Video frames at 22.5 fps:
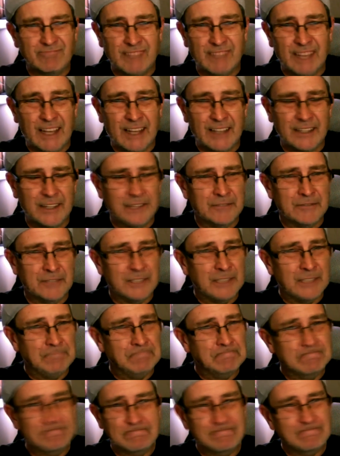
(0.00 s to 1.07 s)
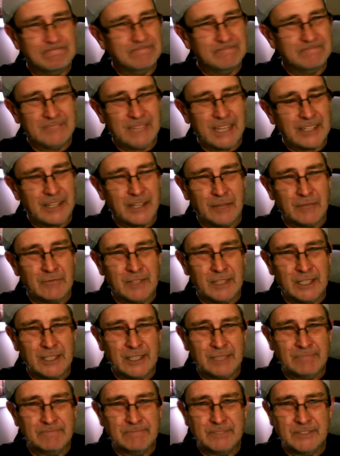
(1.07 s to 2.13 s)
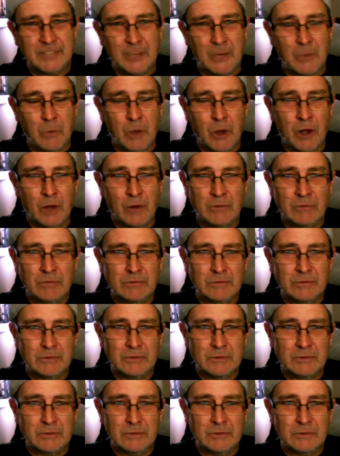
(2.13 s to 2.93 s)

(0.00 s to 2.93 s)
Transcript: "No, I don't really, that don't really sit well."